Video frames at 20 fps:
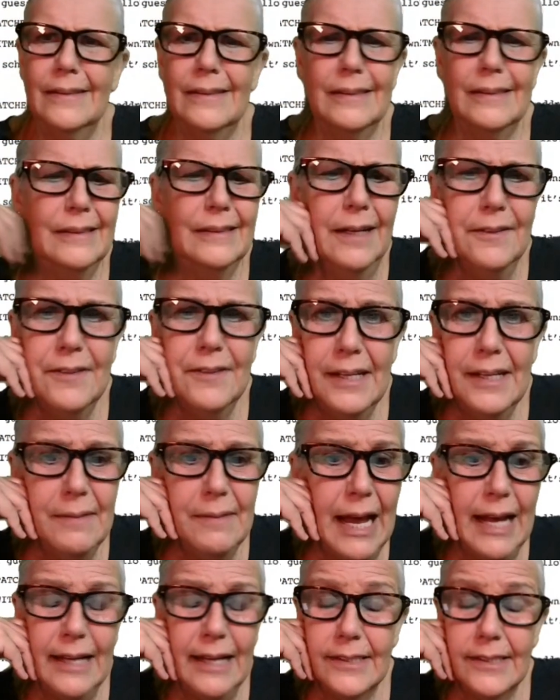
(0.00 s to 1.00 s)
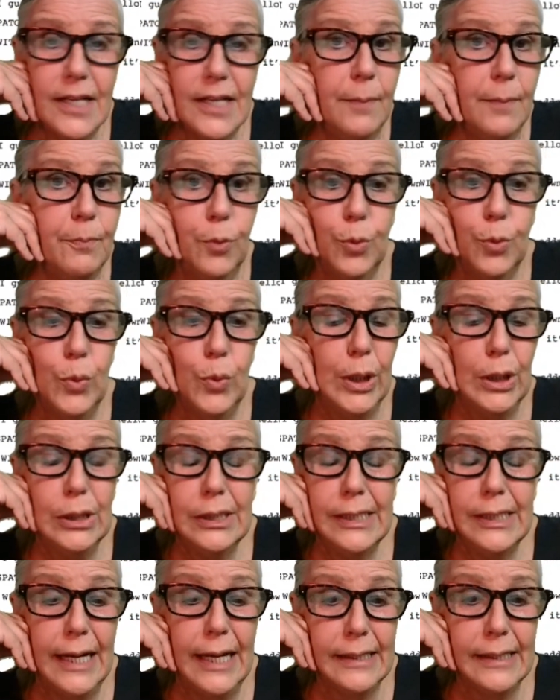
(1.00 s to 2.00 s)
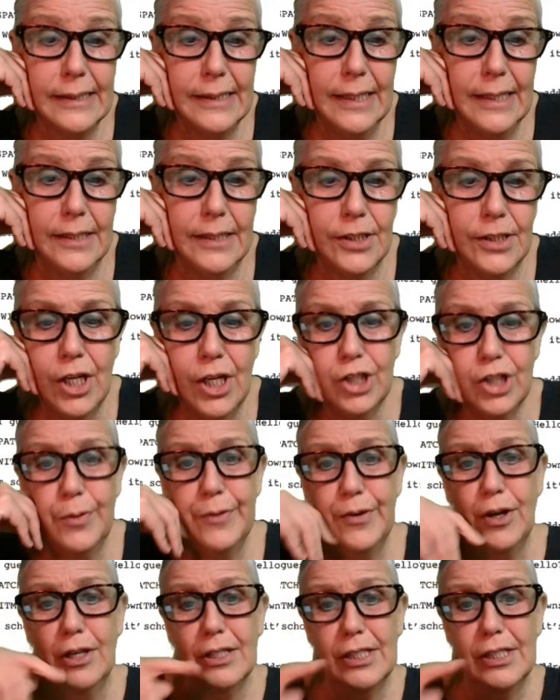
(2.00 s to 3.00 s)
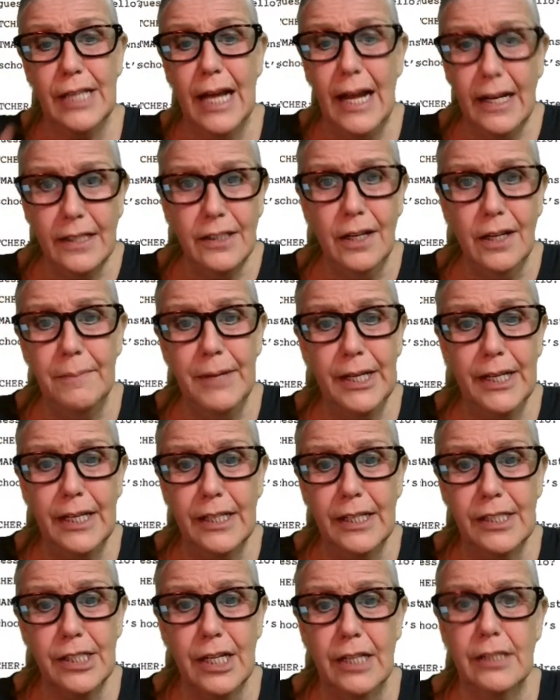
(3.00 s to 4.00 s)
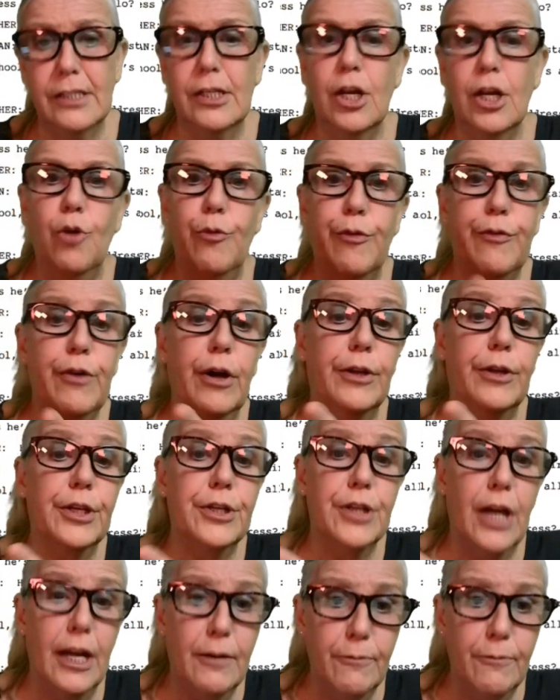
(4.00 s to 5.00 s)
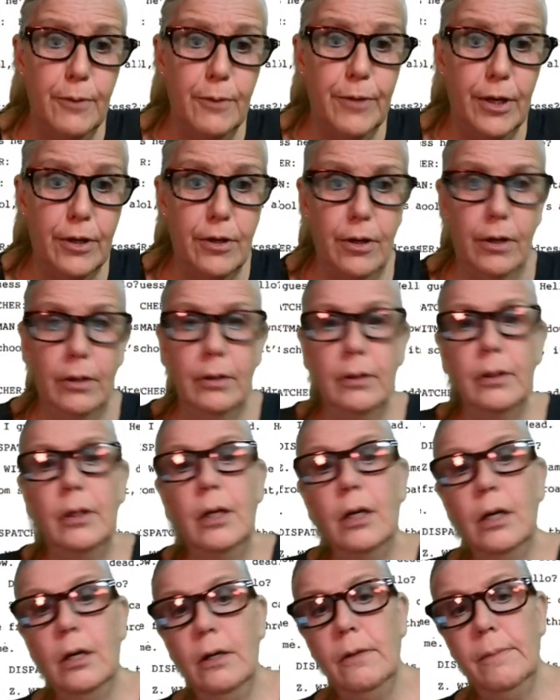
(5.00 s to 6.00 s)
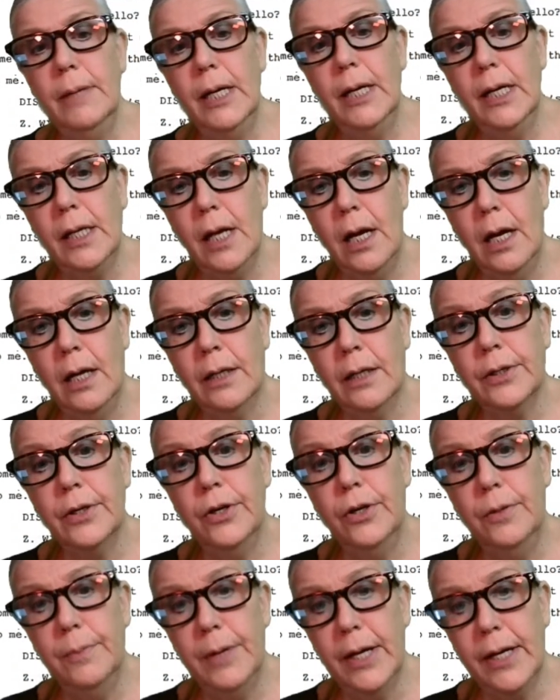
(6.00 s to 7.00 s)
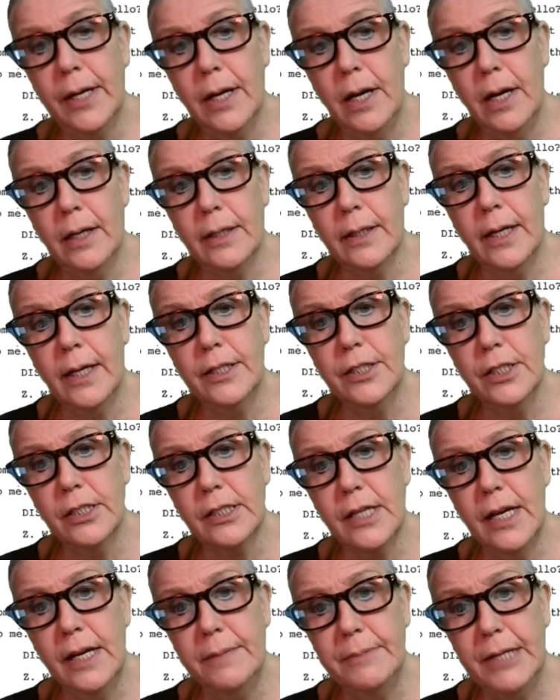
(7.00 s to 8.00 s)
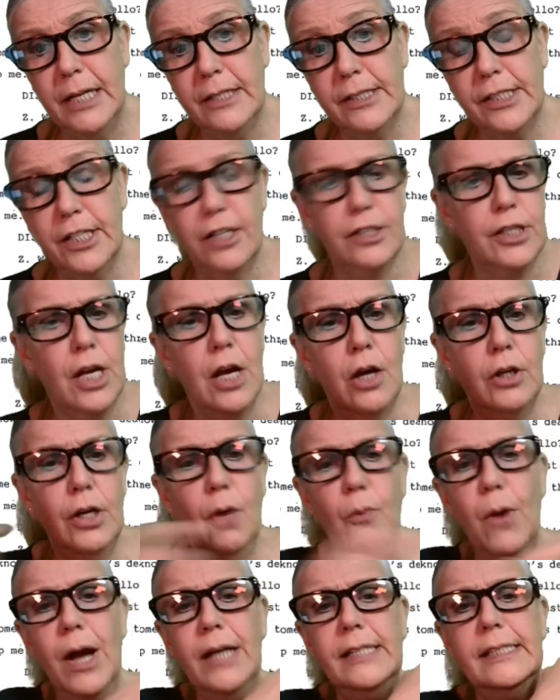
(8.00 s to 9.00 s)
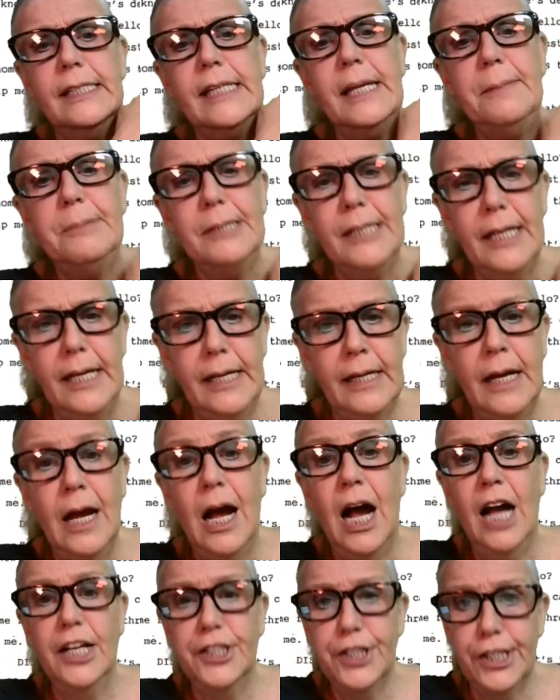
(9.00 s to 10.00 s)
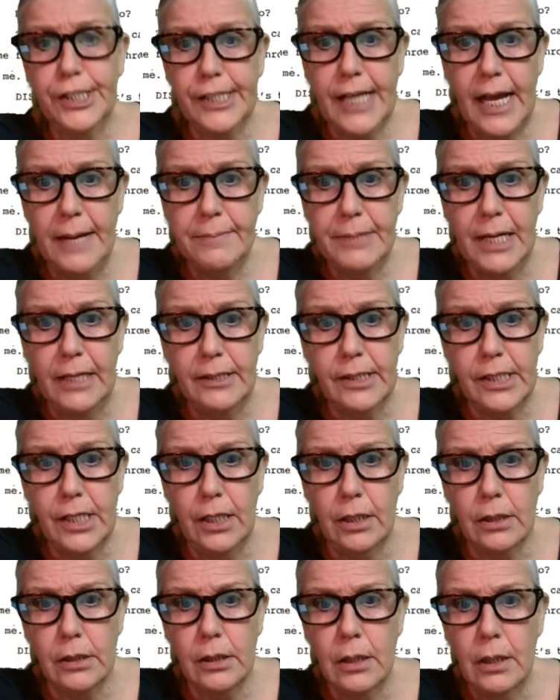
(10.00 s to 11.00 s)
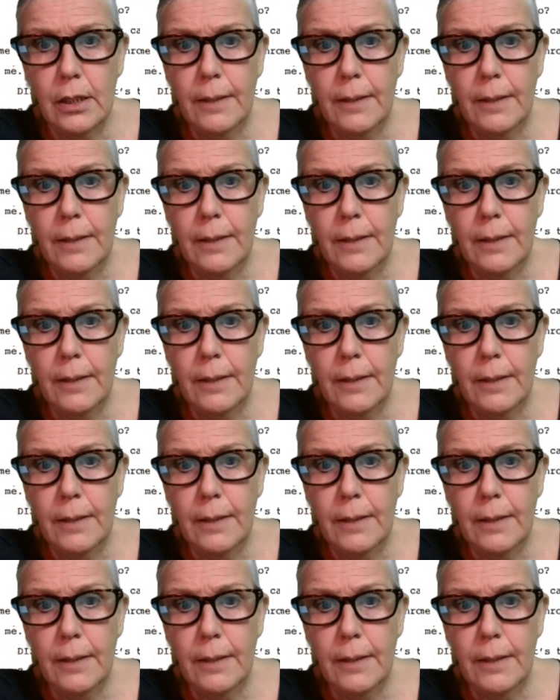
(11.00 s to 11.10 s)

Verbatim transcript: nothing adds up with what Zach says. So we've got Zach not making sense. We've got the 911 call. Oh my God. Oh my God. I just came downstairs. Now, why does he keep saying, I just came downstairs?